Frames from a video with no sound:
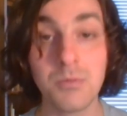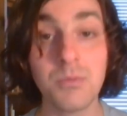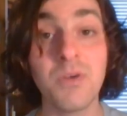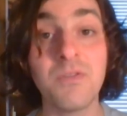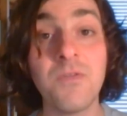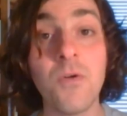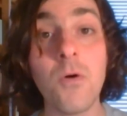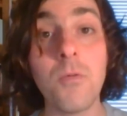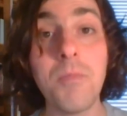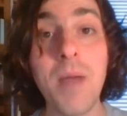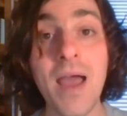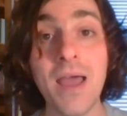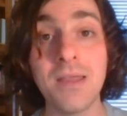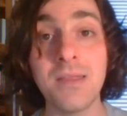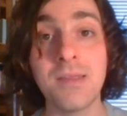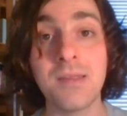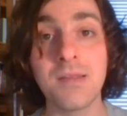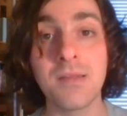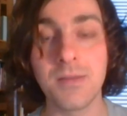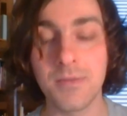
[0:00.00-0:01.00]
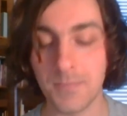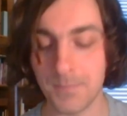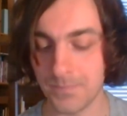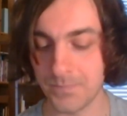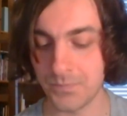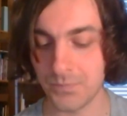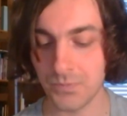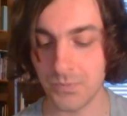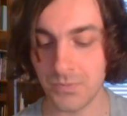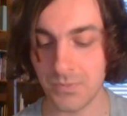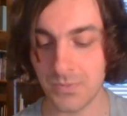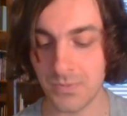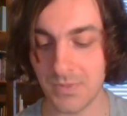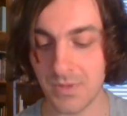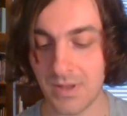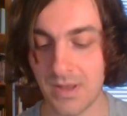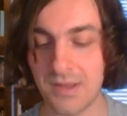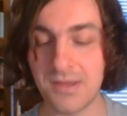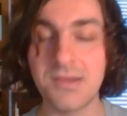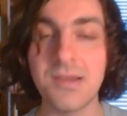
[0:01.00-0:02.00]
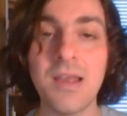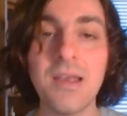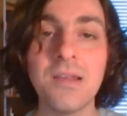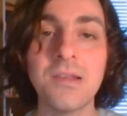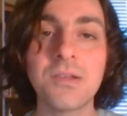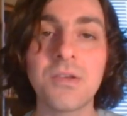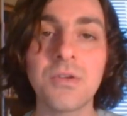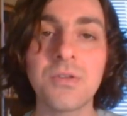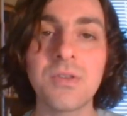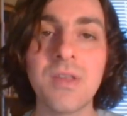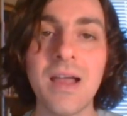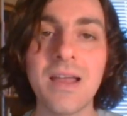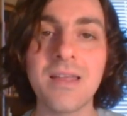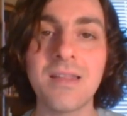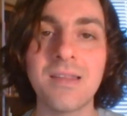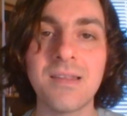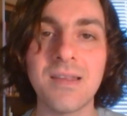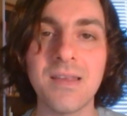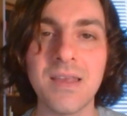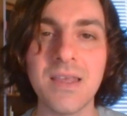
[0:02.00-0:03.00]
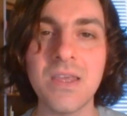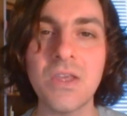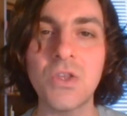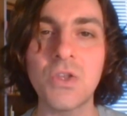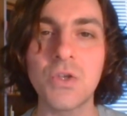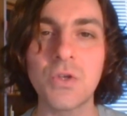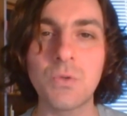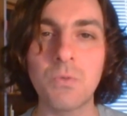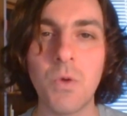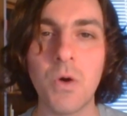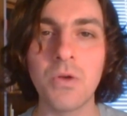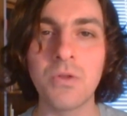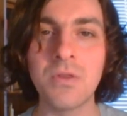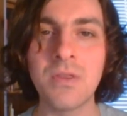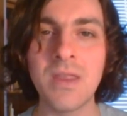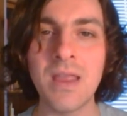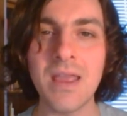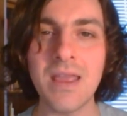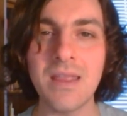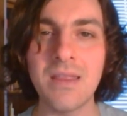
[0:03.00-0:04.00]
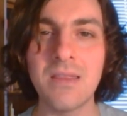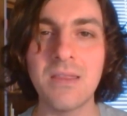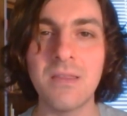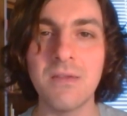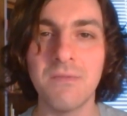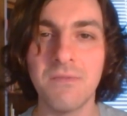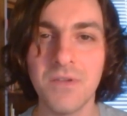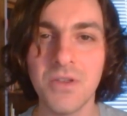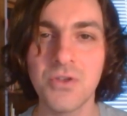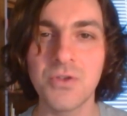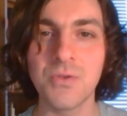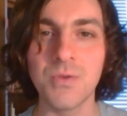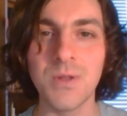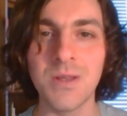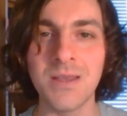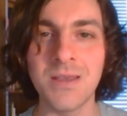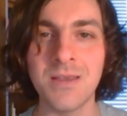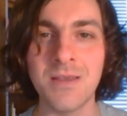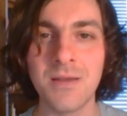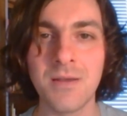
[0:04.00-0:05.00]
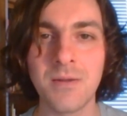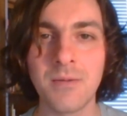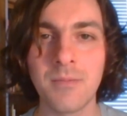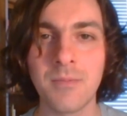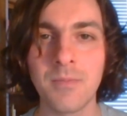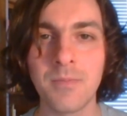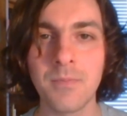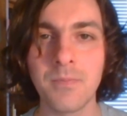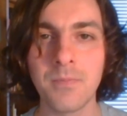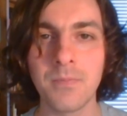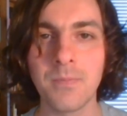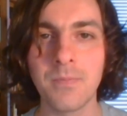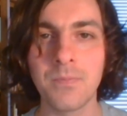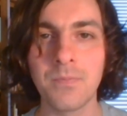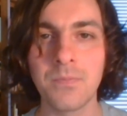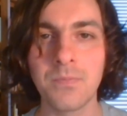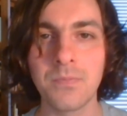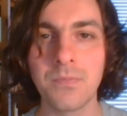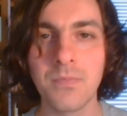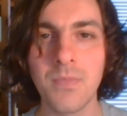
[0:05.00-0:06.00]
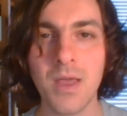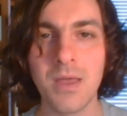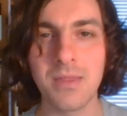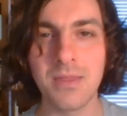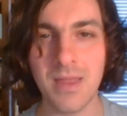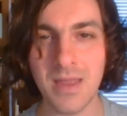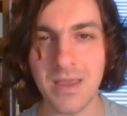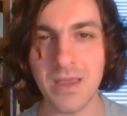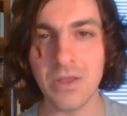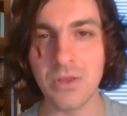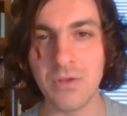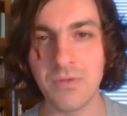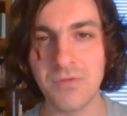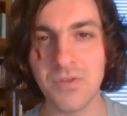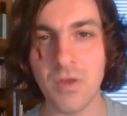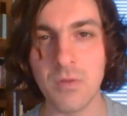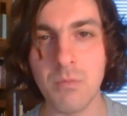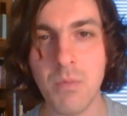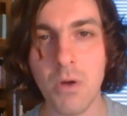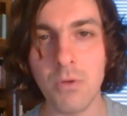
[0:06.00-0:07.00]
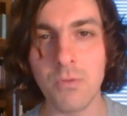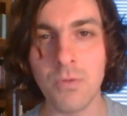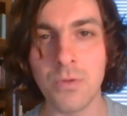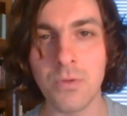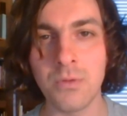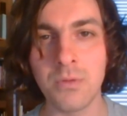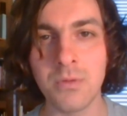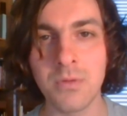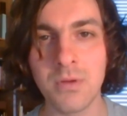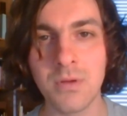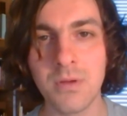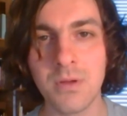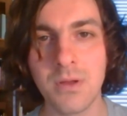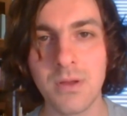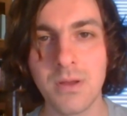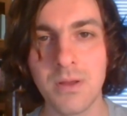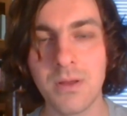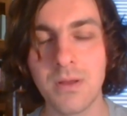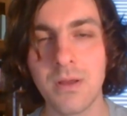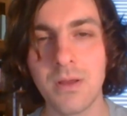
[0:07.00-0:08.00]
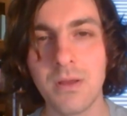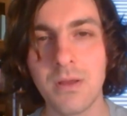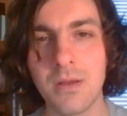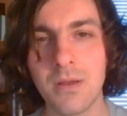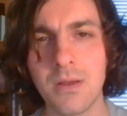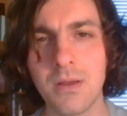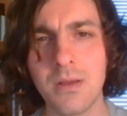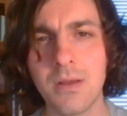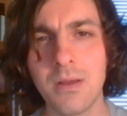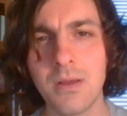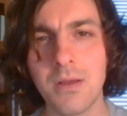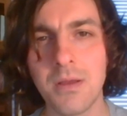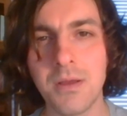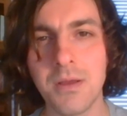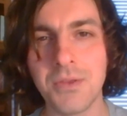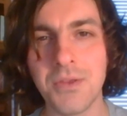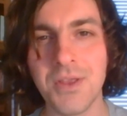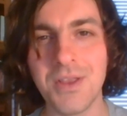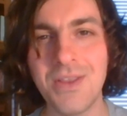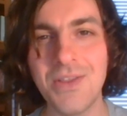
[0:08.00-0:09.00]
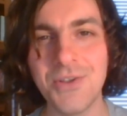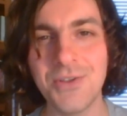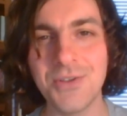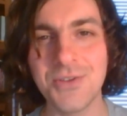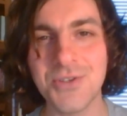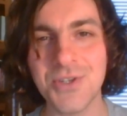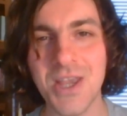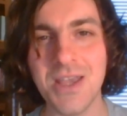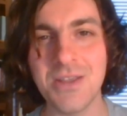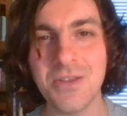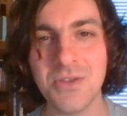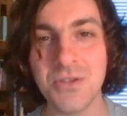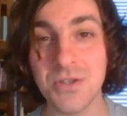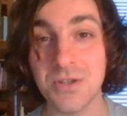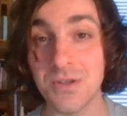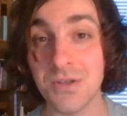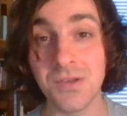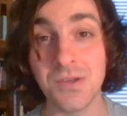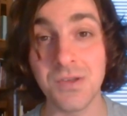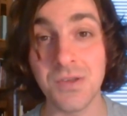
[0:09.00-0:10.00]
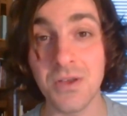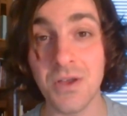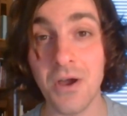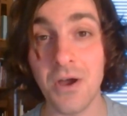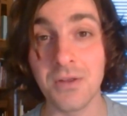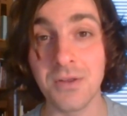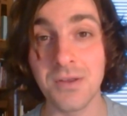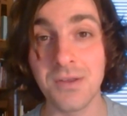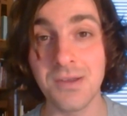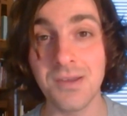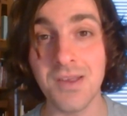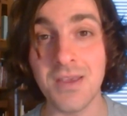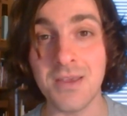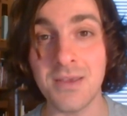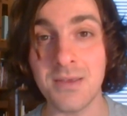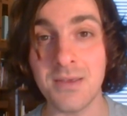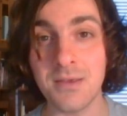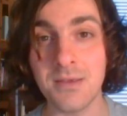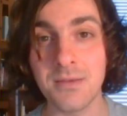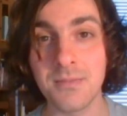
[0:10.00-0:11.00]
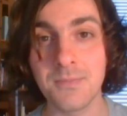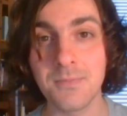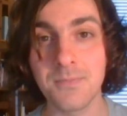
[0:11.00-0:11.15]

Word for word: Before bed, he says goodnight to each one individually, thinking of tomorrow and the little changes you can't see.